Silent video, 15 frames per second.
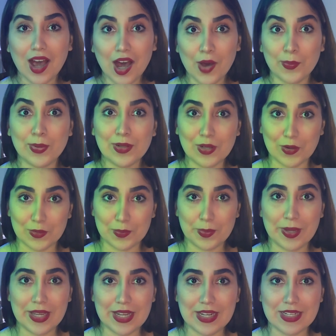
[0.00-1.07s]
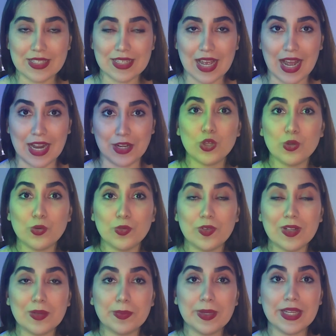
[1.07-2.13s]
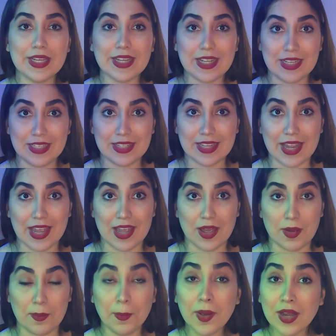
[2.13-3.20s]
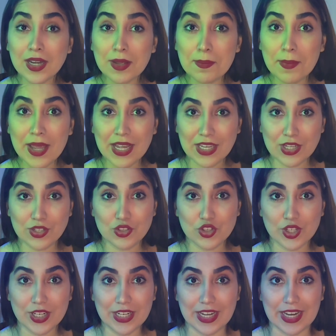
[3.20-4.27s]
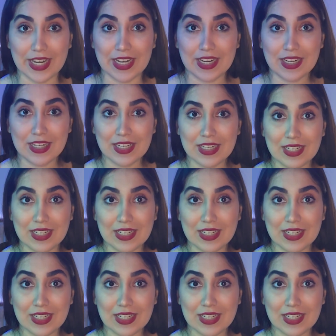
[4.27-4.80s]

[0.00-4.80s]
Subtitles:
Upload pins and you will be in the money-making journey